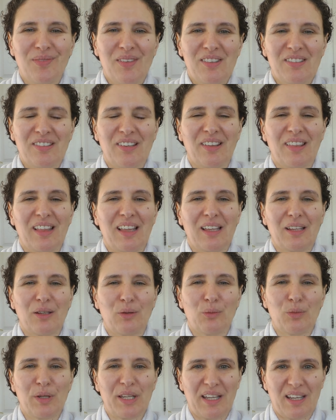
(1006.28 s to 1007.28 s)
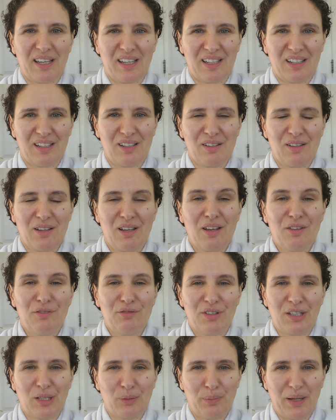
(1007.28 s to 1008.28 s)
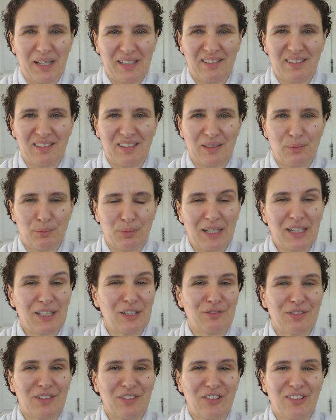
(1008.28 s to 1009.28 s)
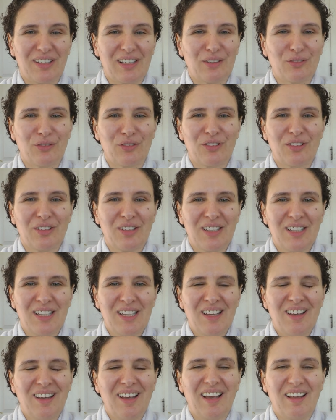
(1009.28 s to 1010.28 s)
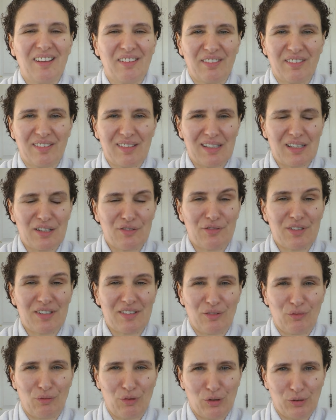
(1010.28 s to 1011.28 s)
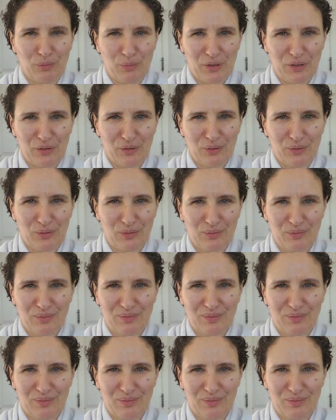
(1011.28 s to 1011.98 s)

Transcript: so that we can feel better and proud of ourselves and serve as a role model.